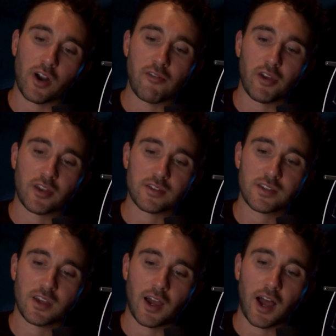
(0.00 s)

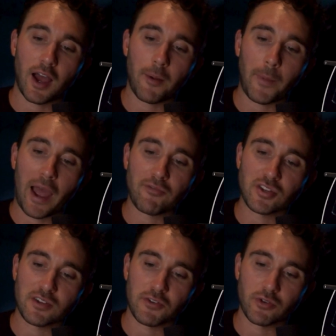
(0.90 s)
cravings? I'm
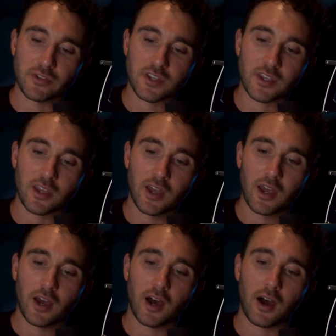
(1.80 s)
having difficulty
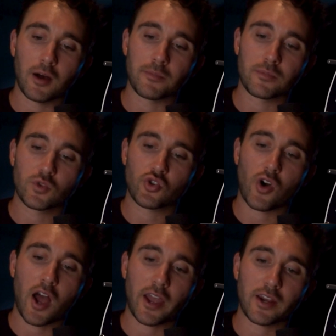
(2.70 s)

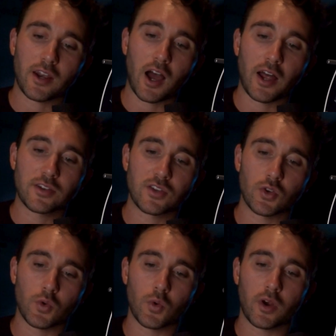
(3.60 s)
trying not
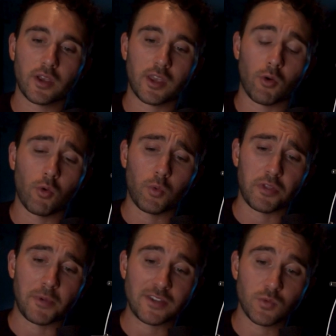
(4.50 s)
to go
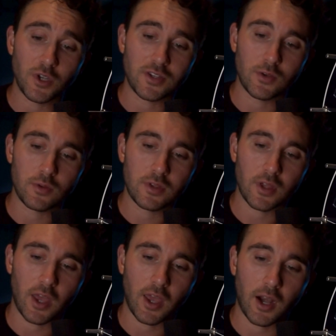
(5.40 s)
with my sweet
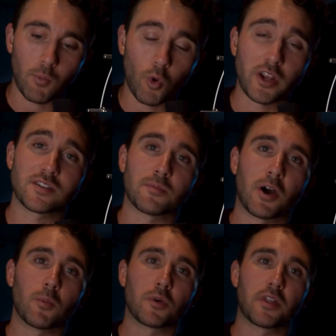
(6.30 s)
tooth, and I'm wanting some
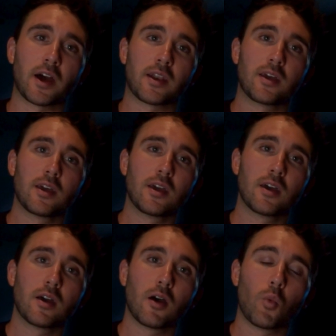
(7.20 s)
help with that.
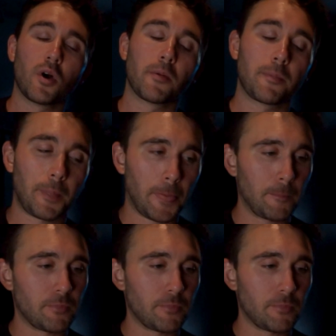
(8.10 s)
Well,